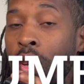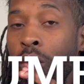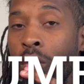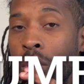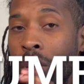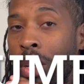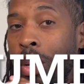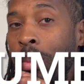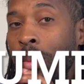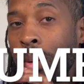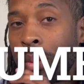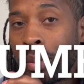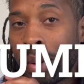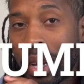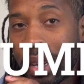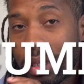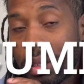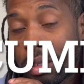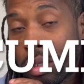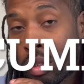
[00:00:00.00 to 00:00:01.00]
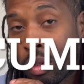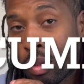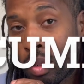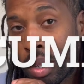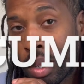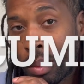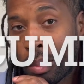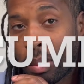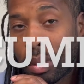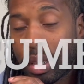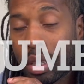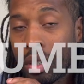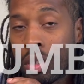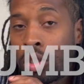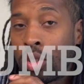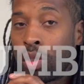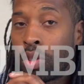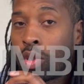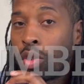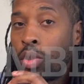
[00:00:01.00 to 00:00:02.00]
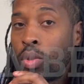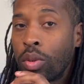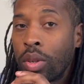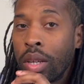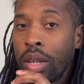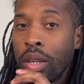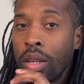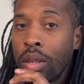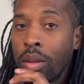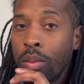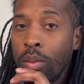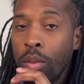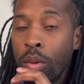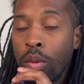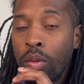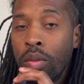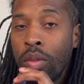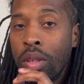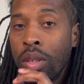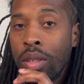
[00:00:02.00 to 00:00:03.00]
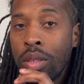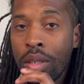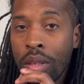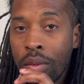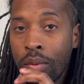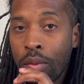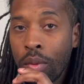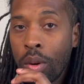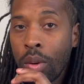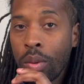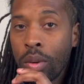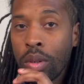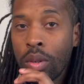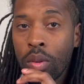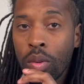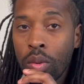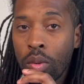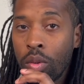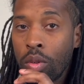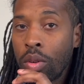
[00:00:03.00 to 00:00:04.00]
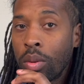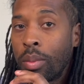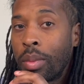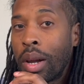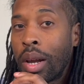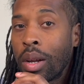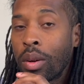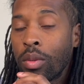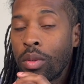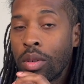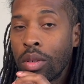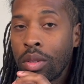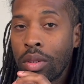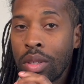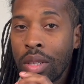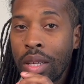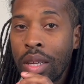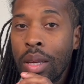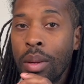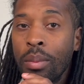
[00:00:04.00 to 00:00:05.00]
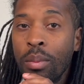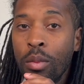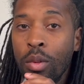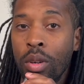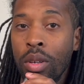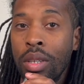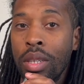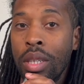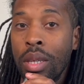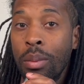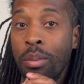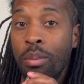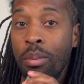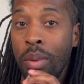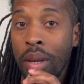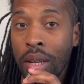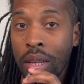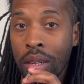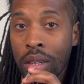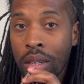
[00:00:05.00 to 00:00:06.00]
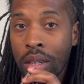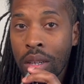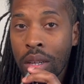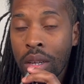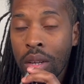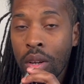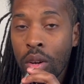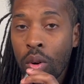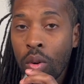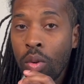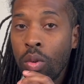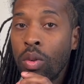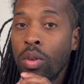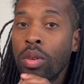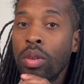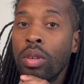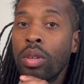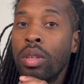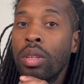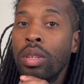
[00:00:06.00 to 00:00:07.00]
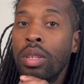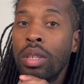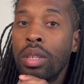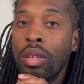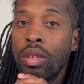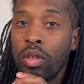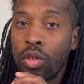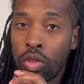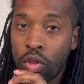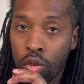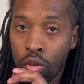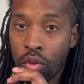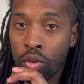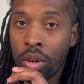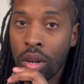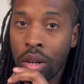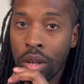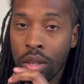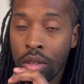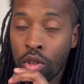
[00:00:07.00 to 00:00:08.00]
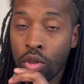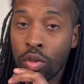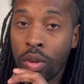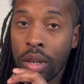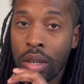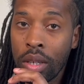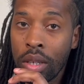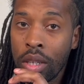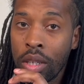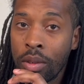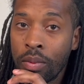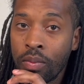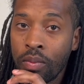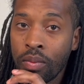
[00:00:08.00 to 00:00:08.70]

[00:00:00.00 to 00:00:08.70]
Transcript: Recumbent bikes are great because you can move the seat forward or backward to get more knee bend or knee straightening,